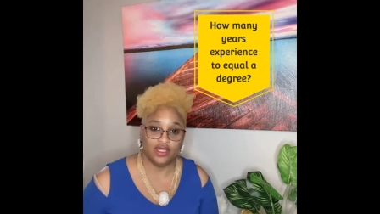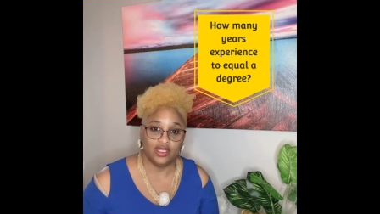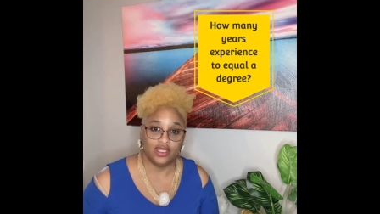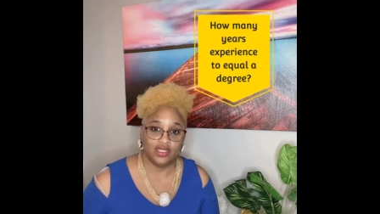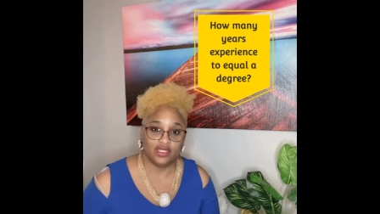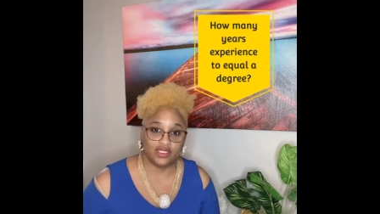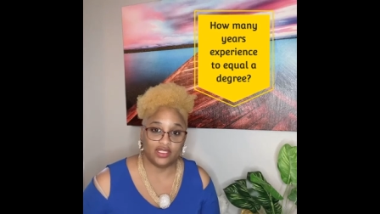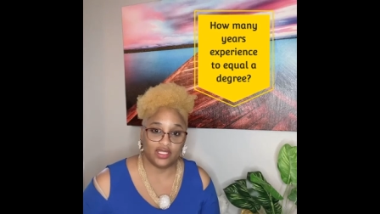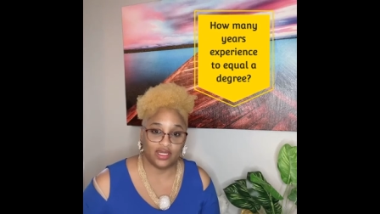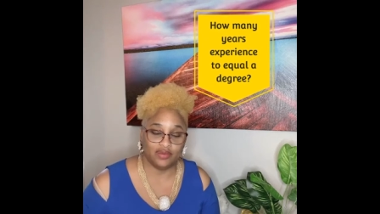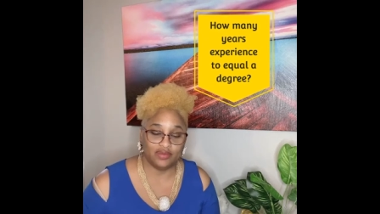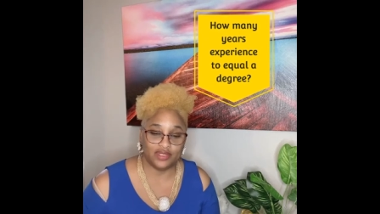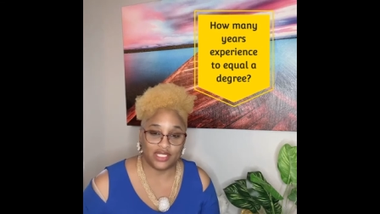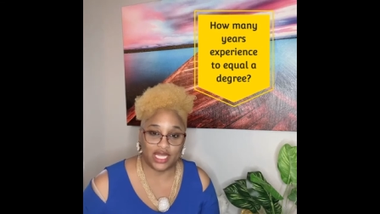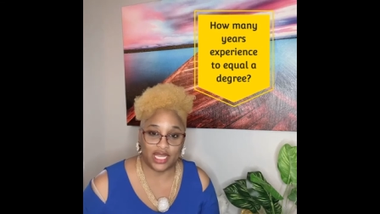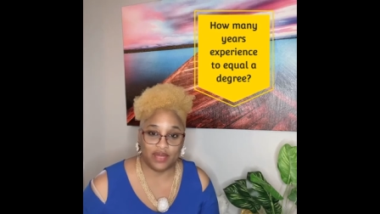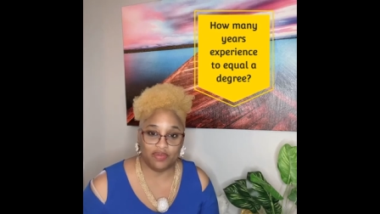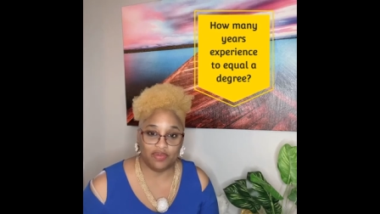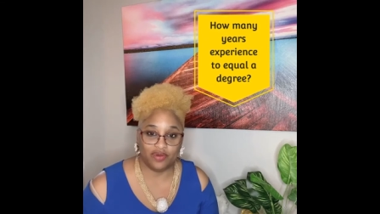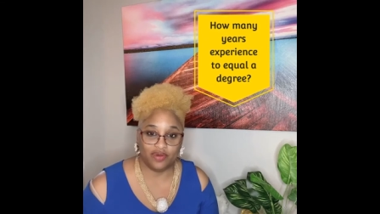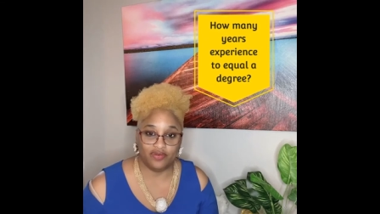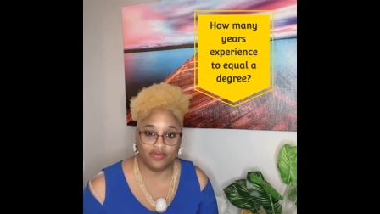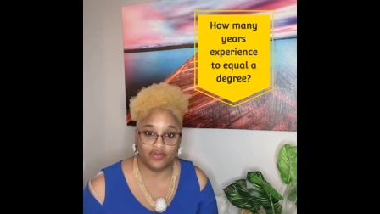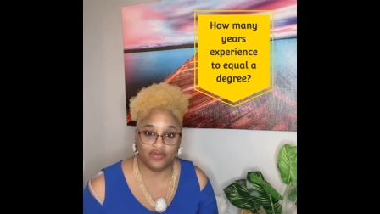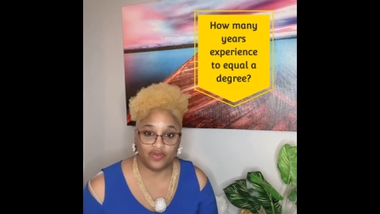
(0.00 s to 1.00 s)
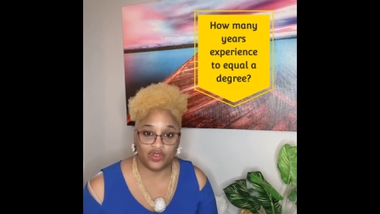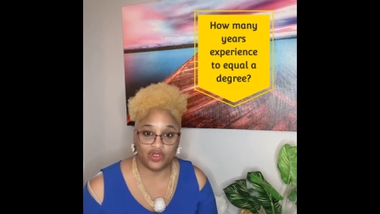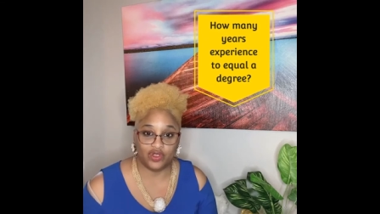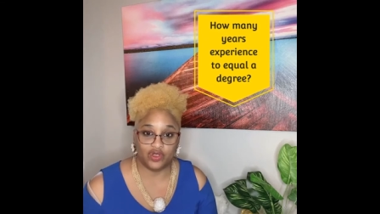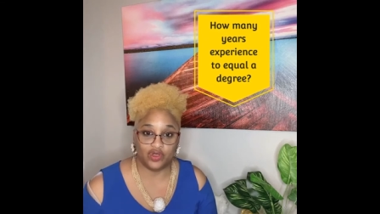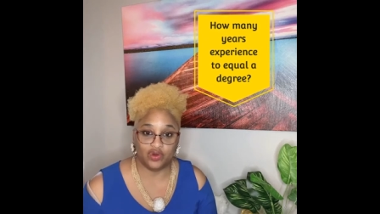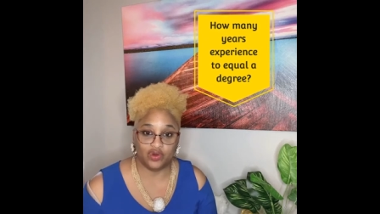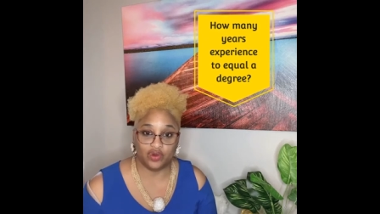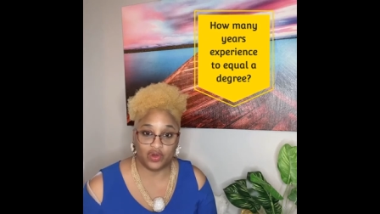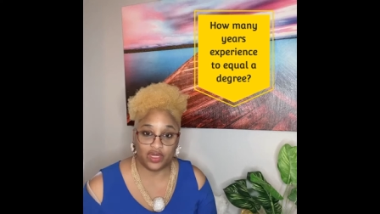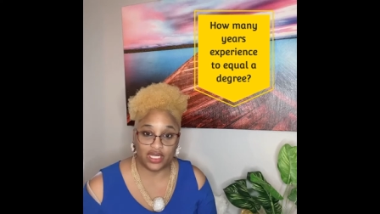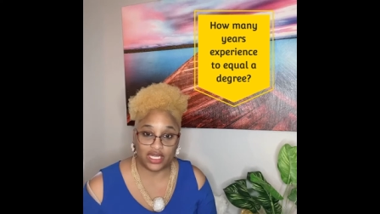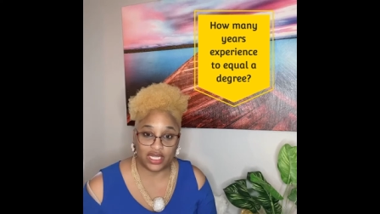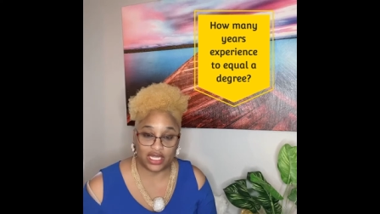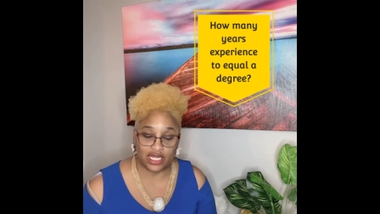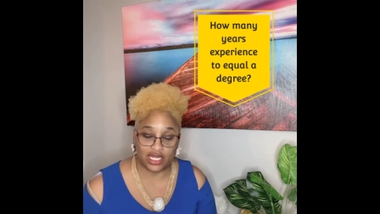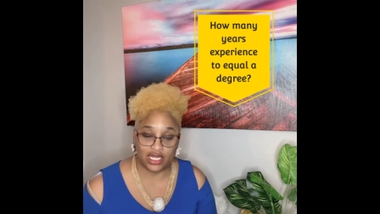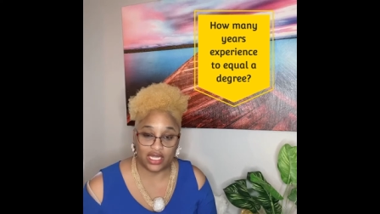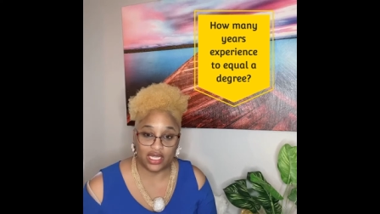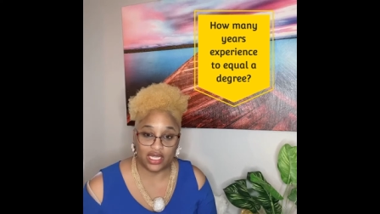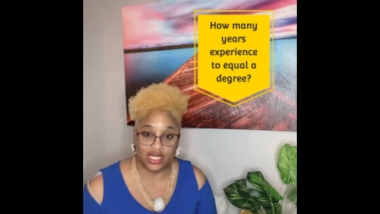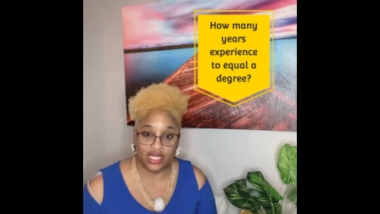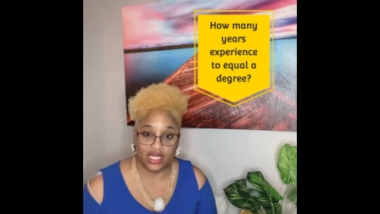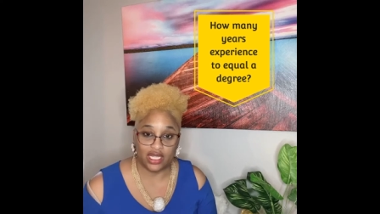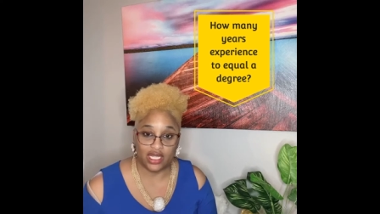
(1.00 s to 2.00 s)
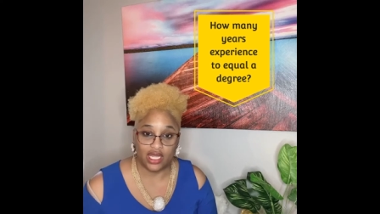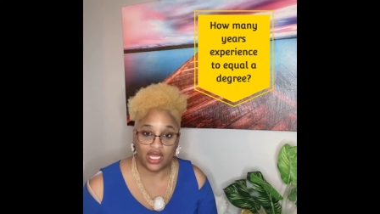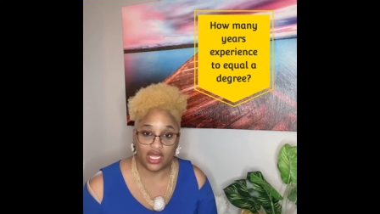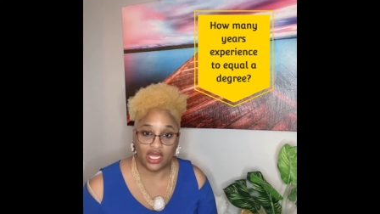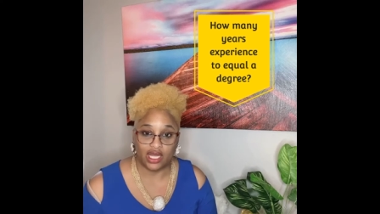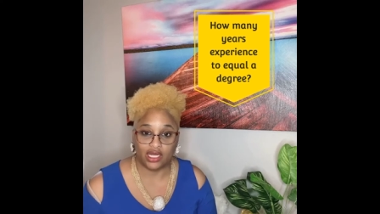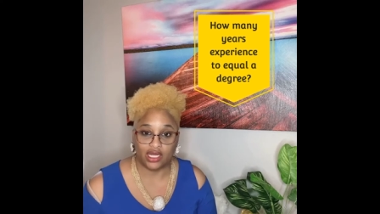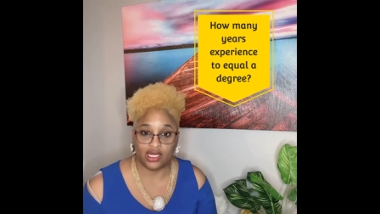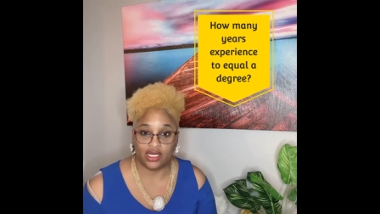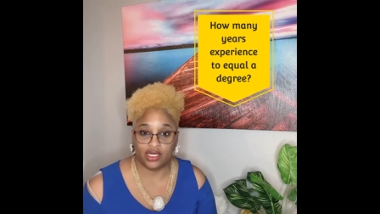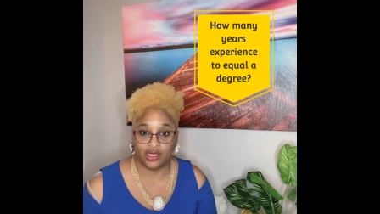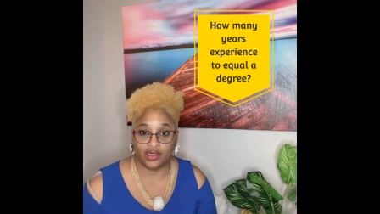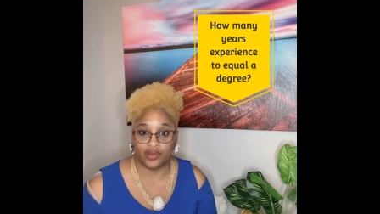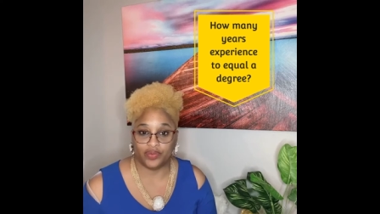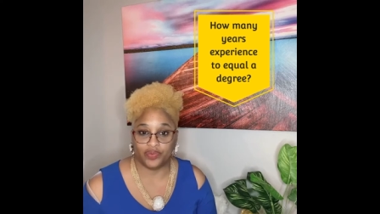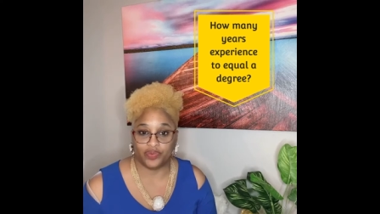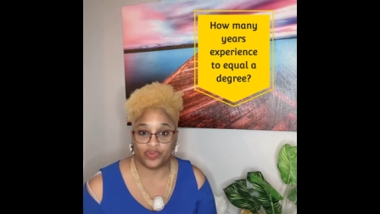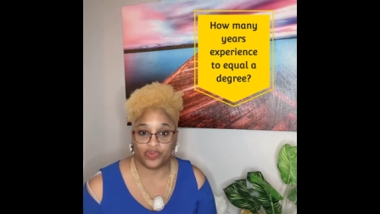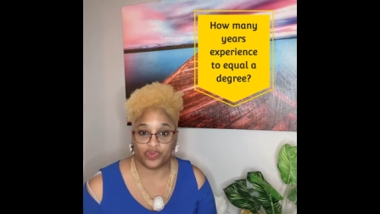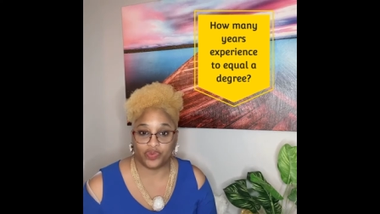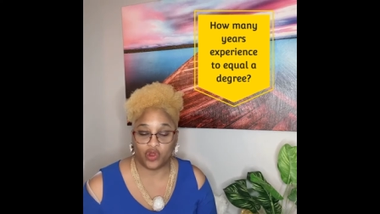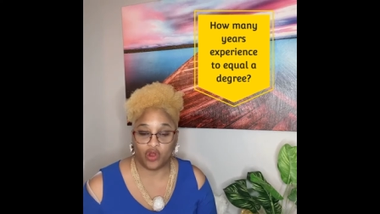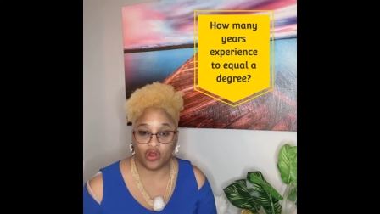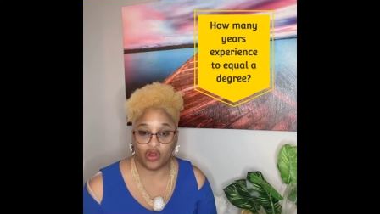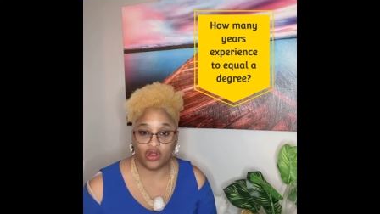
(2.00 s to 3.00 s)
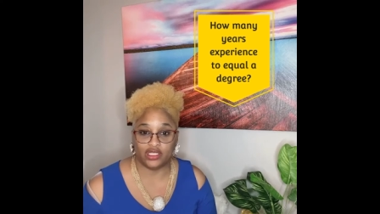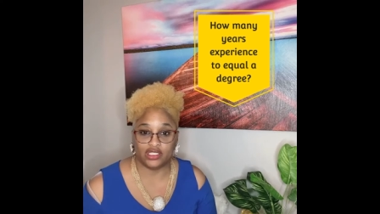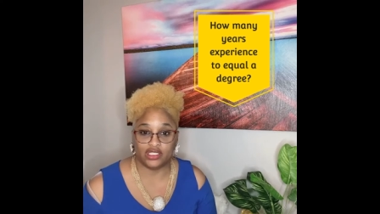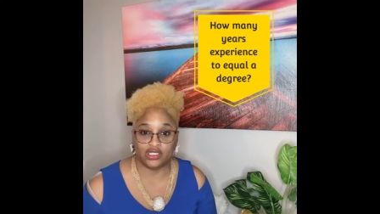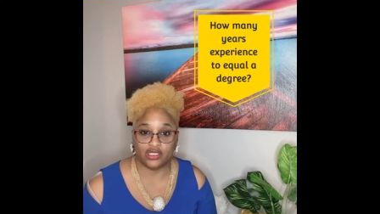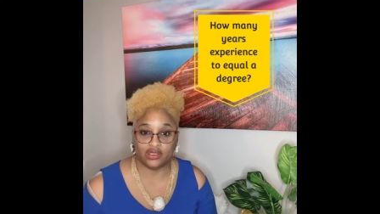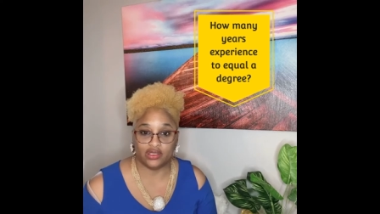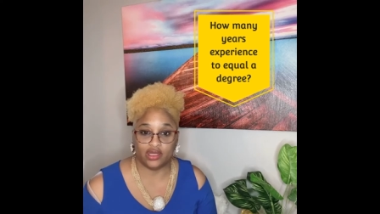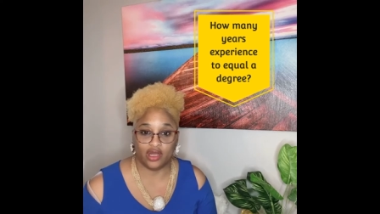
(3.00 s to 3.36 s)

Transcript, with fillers: some type of degree um, or,